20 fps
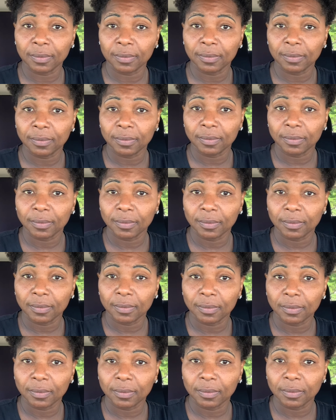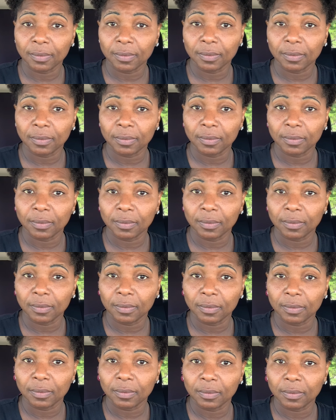
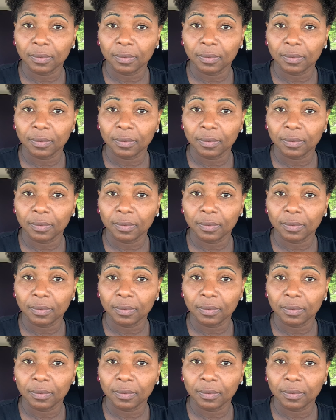(silence)